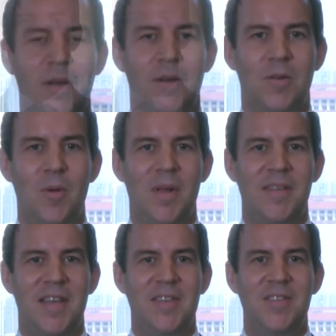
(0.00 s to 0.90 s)

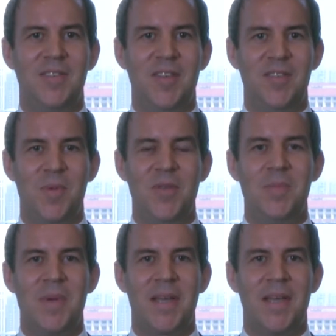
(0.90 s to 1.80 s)
Globalisation sees emerging
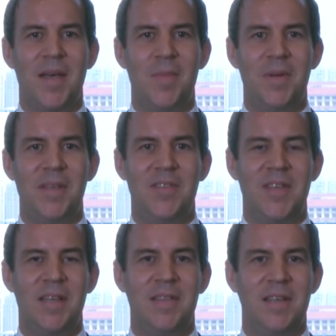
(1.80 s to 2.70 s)
market companies
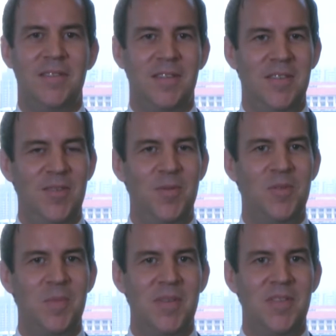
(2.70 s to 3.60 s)
take their successful
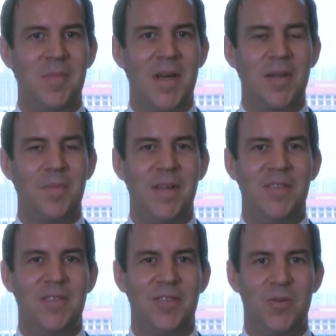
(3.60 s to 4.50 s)
domestic
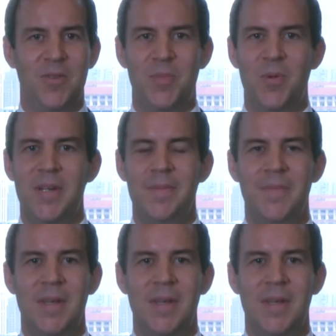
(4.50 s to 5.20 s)
marketplaces cross-border